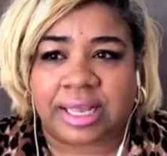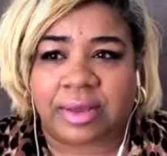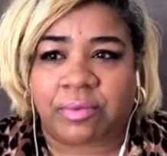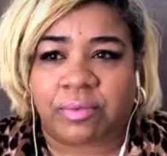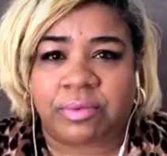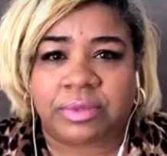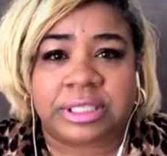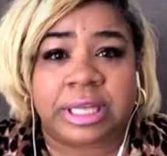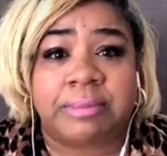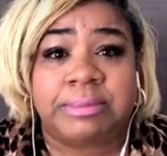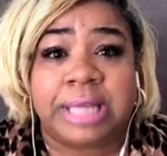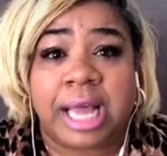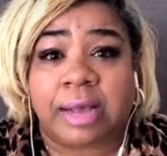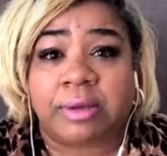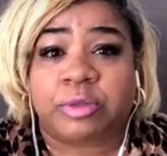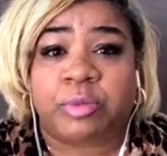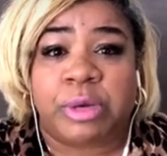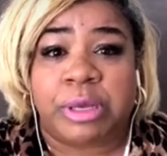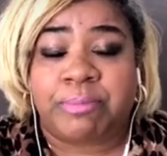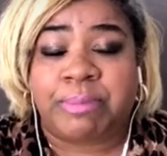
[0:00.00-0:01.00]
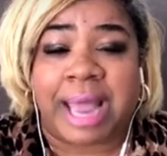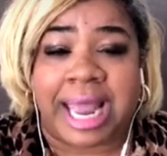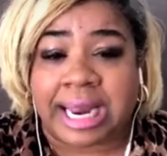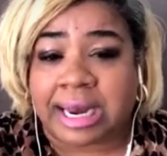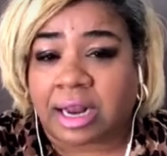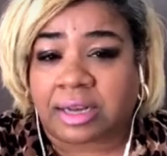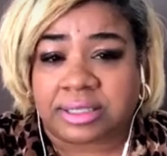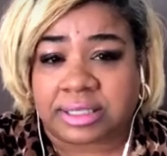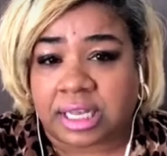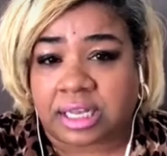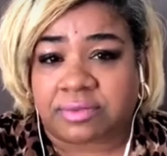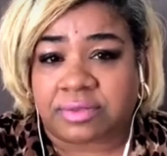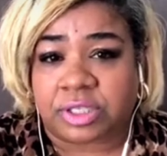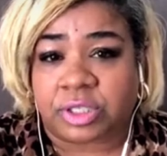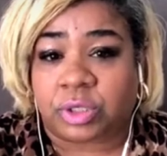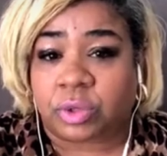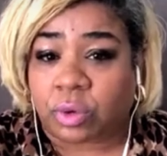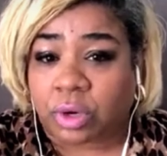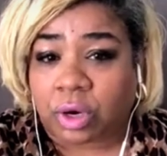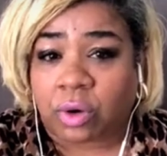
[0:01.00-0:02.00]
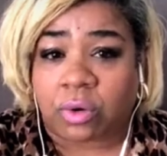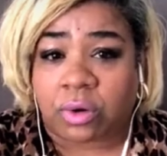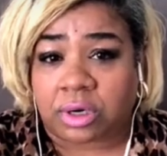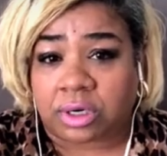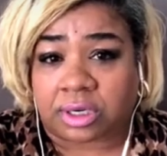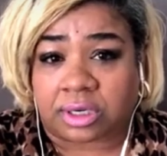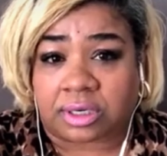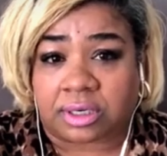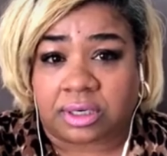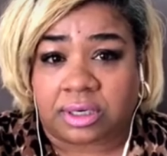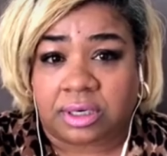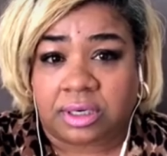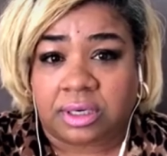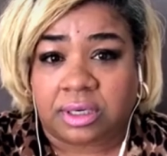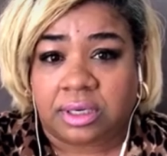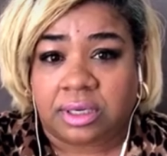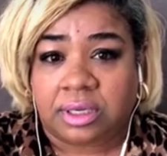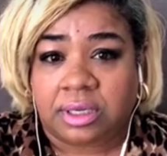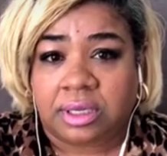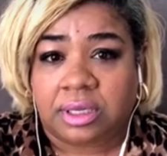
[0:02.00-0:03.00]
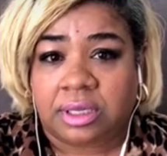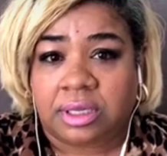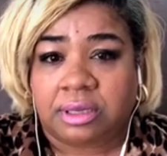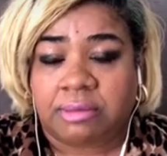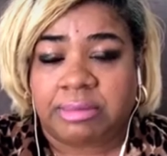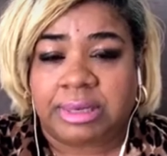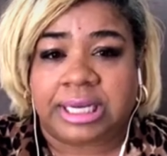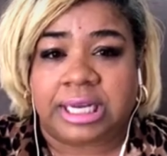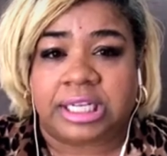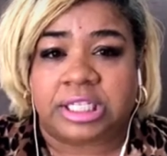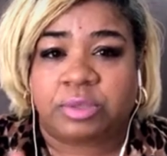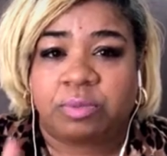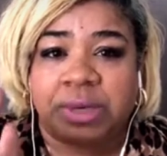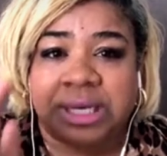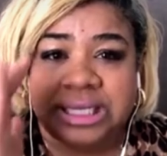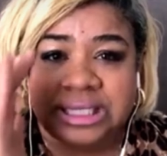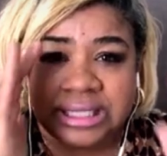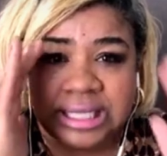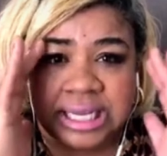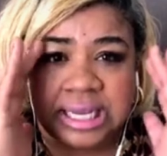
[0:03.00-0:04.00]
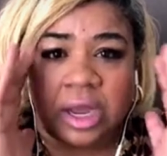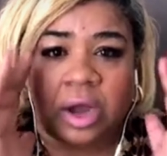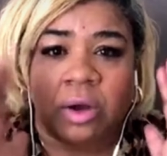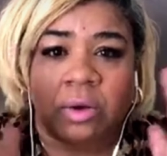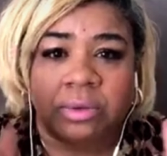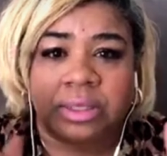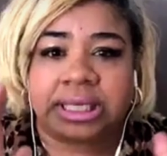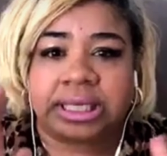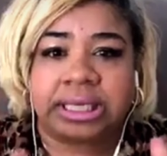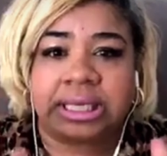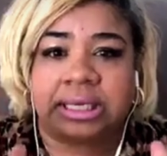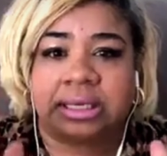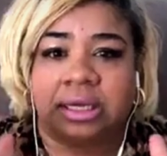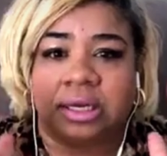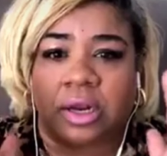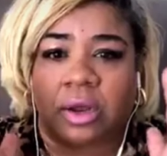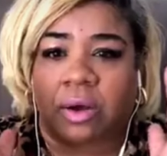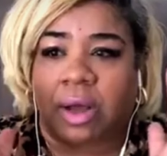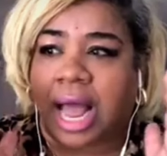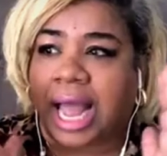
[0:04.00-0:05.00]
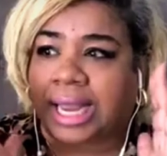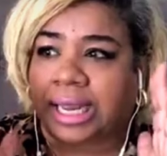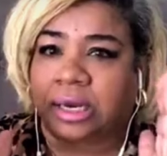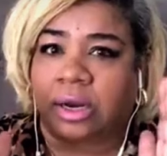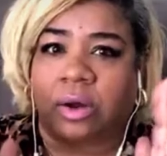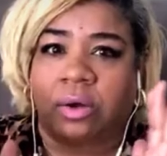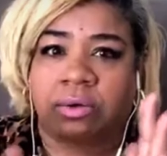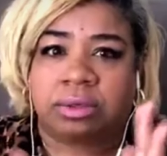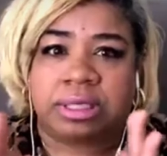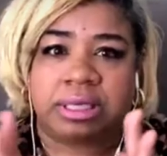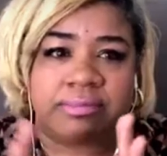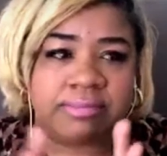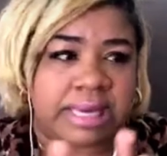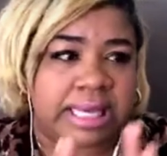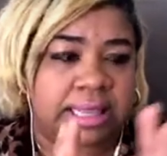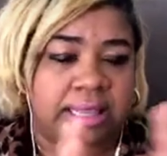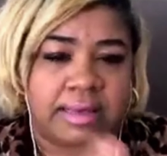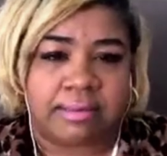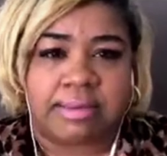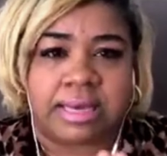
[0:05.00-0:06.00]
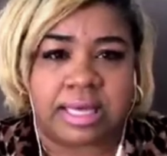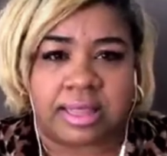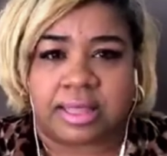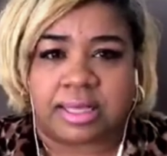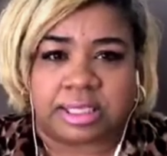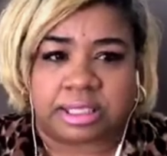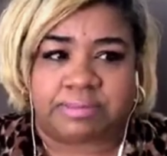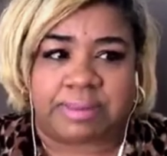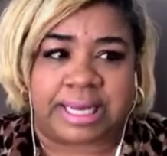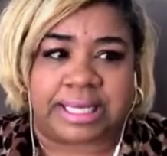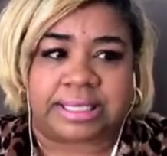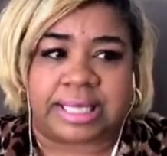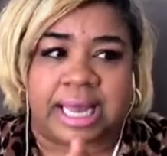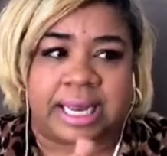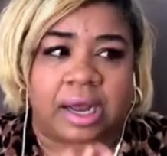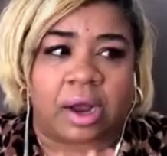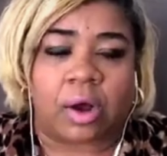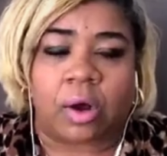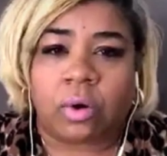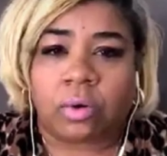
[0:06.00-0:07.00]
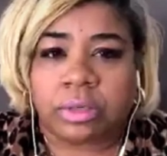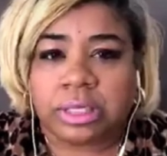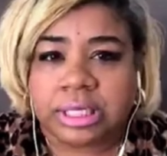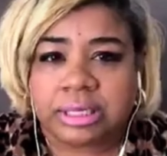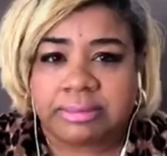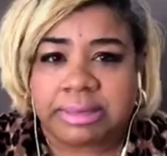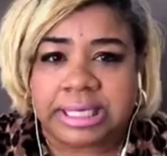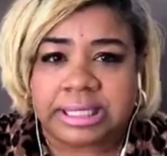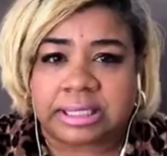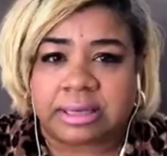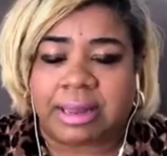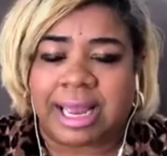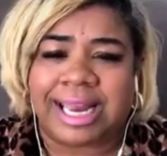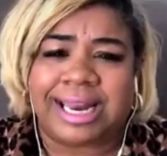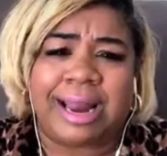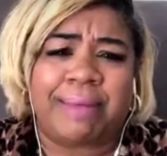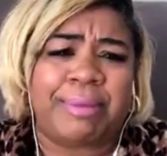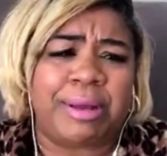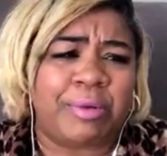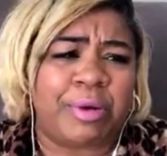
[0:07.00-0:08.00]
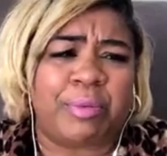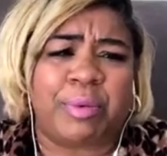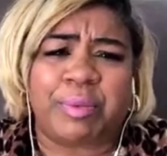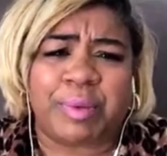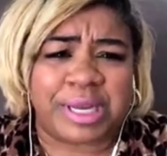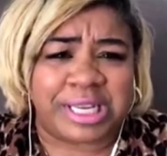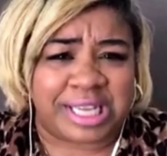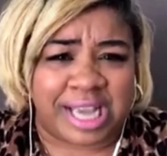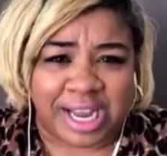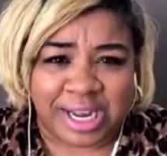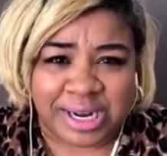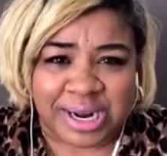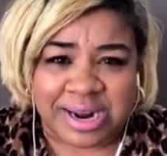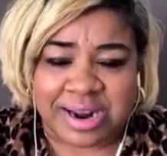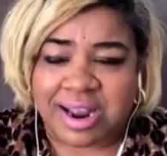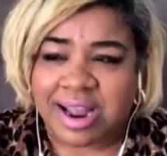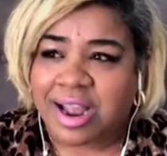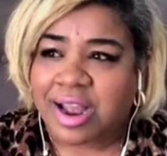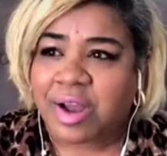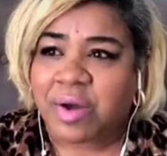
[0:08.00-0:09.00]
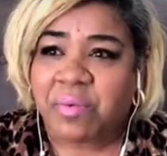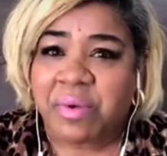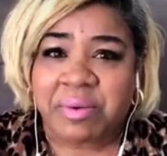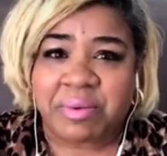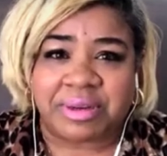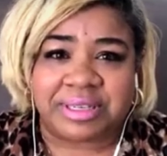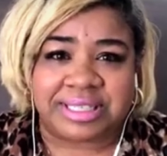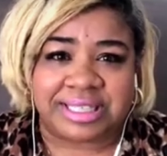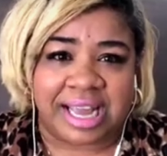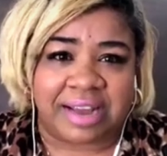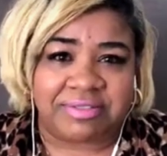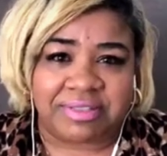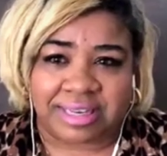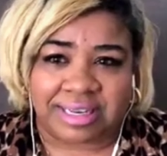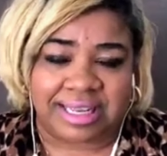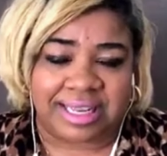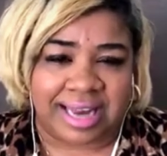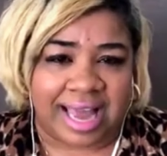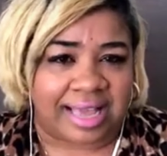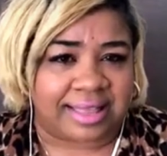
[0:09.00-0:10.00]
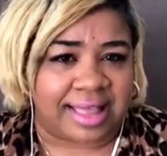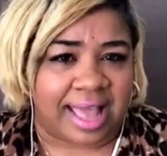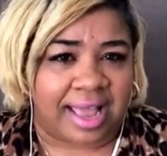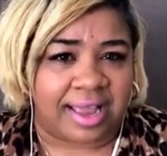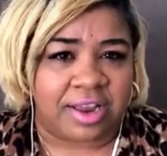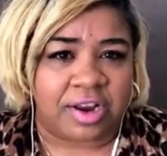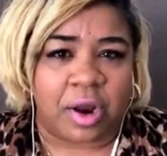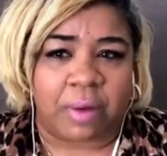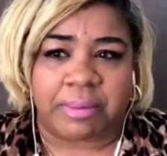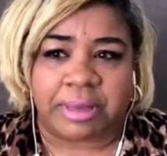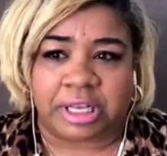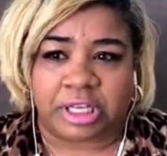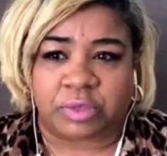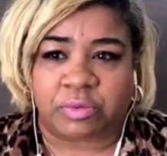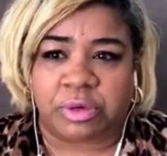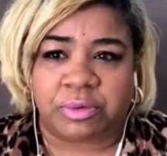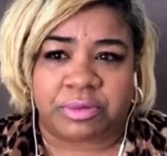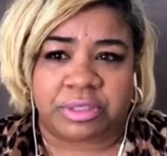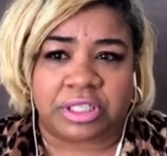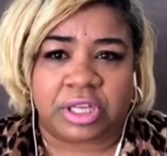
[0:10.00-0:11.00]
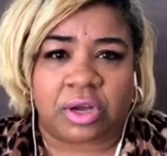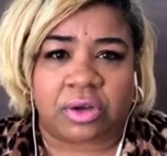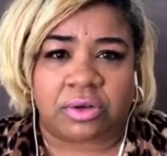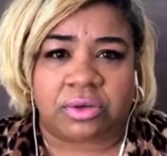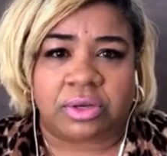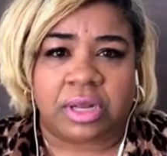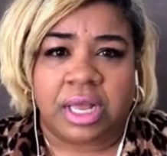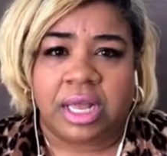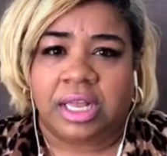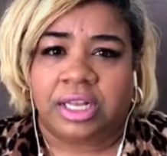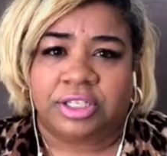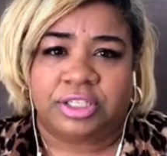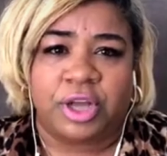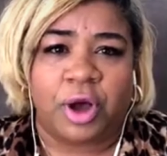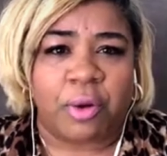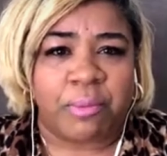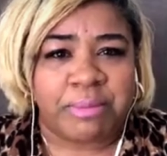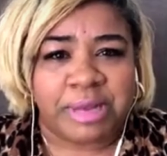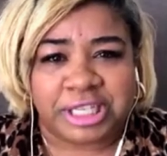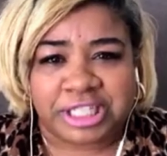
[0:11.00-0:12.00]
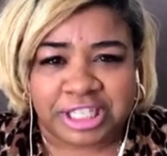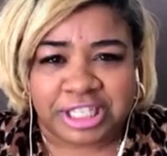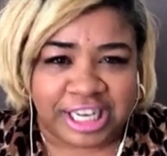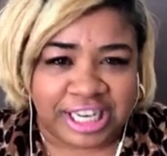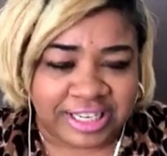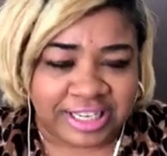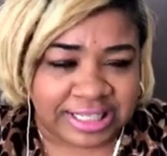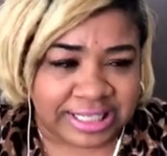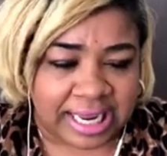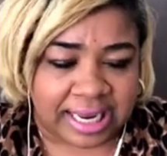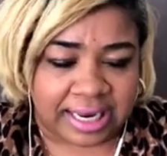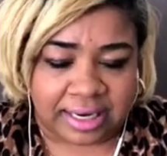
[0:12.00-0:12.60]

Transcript: sometimes we paint ourselves into a corner because we see only, you know, I can only meet them in this space. I can only meet so. And I mean, when we were younger, we were definitely like that, you know, because we were told don't missionary date.